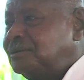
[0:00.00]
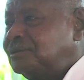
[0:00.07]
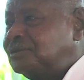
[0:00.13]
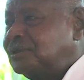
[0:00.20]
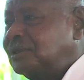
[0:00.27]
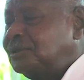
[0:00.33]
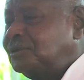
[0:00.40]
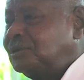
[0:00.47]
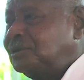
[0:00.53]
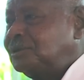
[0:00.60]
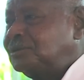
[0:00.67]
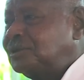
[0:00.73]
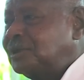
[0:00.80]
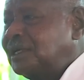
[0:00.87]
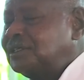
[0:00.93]

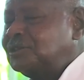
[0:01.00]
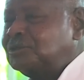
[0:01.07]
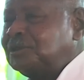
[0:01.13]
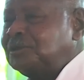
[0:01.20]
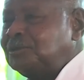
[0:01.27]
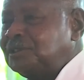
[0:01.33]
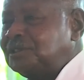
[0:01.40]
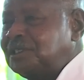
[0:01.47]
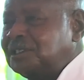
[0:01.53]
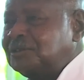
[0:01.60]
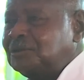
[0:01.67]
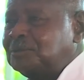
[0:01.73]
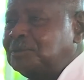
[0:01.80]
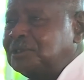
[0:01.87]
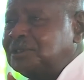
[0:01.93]
For us, we take
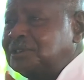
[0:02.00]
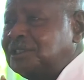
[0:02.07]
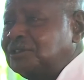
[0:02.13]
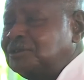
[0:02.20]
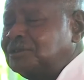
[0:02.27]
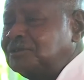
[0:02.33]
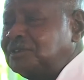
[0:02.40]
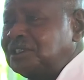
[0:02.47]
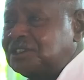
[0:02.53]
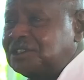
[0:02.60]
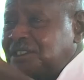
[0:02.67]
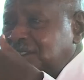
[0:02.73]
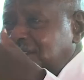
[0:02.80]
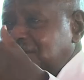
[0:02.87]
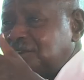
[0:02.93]
representation very
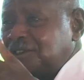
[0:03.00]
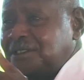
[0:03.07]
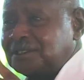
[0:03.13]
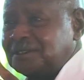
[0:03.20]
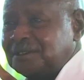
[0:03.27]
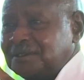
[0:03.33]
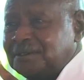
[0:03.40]
seriously.